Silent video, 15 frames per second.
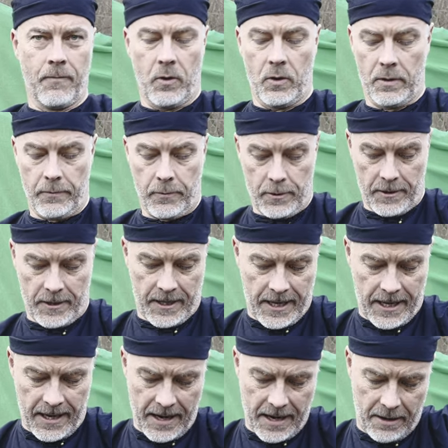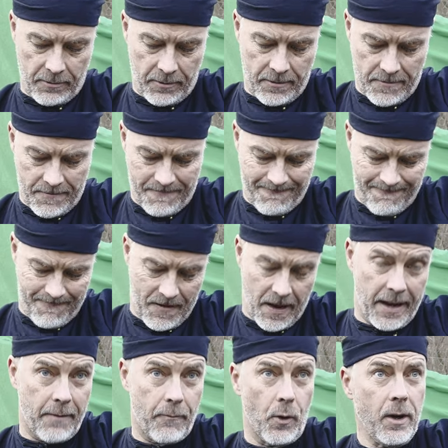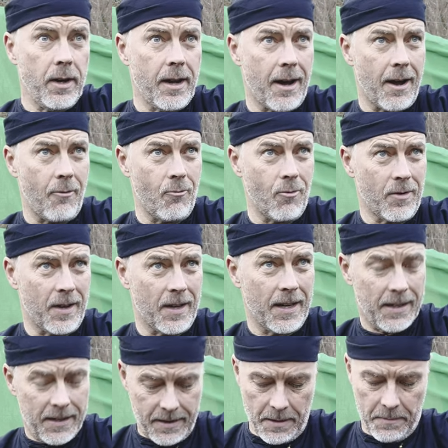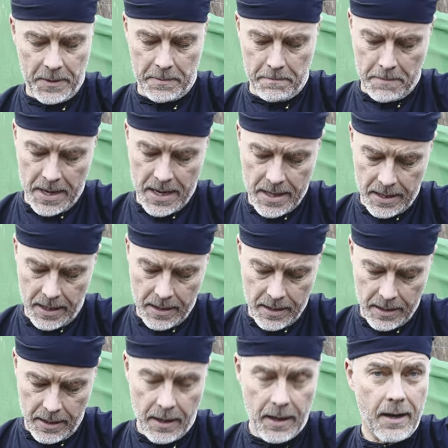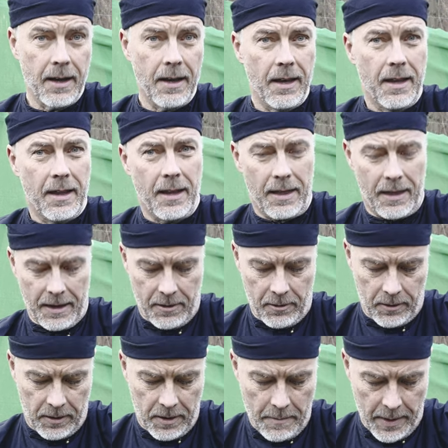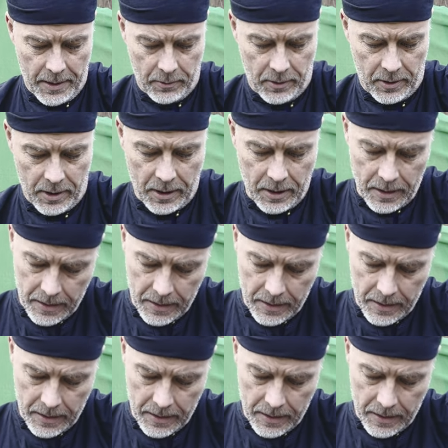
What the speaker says: first of all, it's getting out. I wonder how the customs made that they got them out.